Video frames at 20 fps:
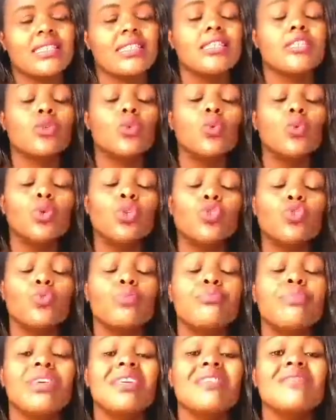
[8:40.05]
it's good
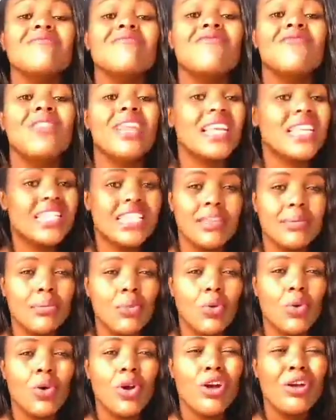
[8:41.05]
to be
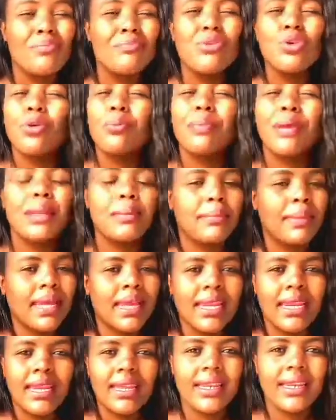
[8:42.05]
flexible, be
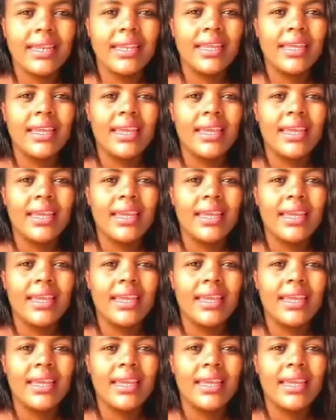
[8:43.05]
open-minded.